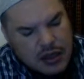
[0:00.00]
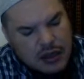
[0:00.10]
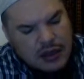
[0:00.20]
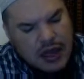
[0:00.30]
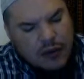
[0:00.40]

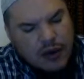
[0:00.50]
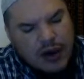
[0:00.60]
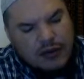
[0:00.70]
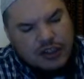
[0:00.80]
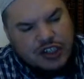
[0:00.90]
that
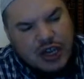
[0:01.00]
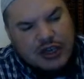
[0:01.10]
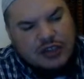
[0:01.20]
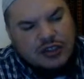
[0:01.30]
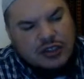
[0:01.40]
whatever
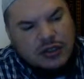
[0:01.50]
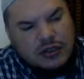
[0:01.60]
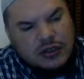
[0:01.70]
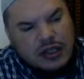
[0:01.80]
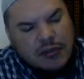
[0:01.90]
challenge
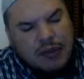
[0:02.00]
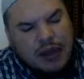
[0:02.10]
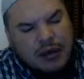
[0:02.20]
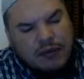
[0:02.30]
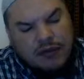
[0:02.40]
they may
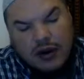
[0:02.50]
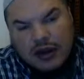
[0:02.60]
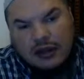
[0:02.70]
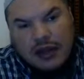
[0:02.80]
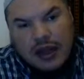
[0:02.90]

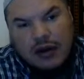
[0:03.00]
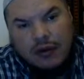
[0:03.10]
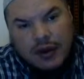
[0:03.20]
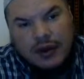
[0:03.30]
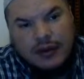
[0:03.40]
confront in that
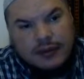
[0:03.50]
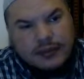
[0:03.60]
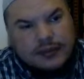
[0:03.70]
arena,